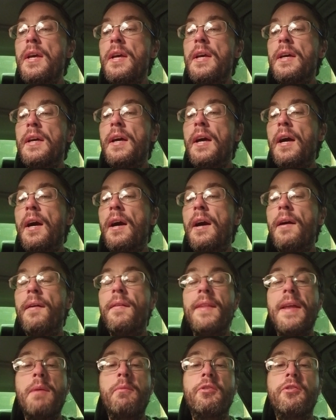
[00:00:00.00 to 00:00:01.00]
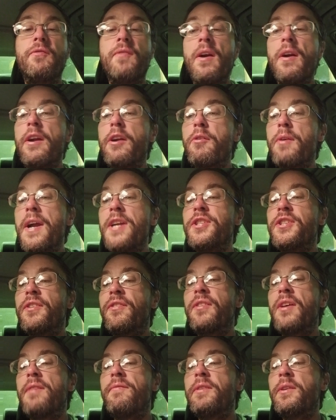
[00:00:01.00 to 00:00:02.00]
That was very gracious
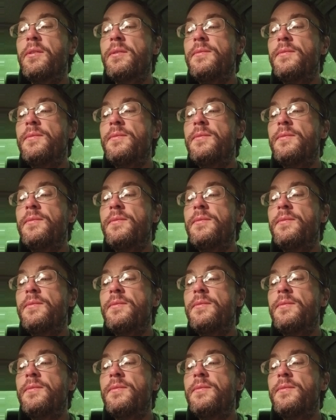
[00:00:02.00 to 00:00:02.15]
of you.